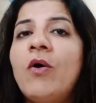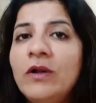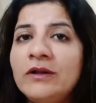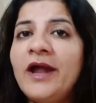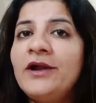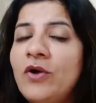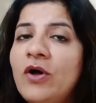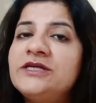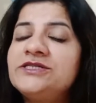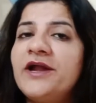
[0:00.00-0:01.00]
all that
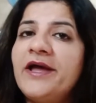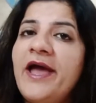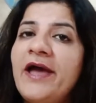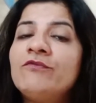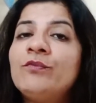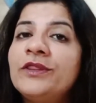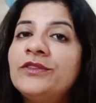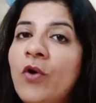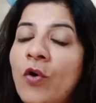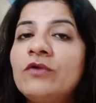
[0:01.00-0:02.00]
knowledge that I have
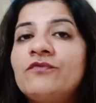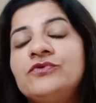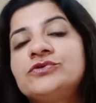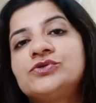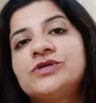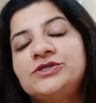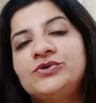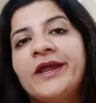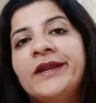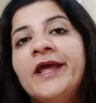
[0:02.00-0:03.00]
with all of you so that you
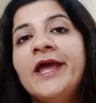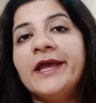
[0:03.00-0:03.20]
can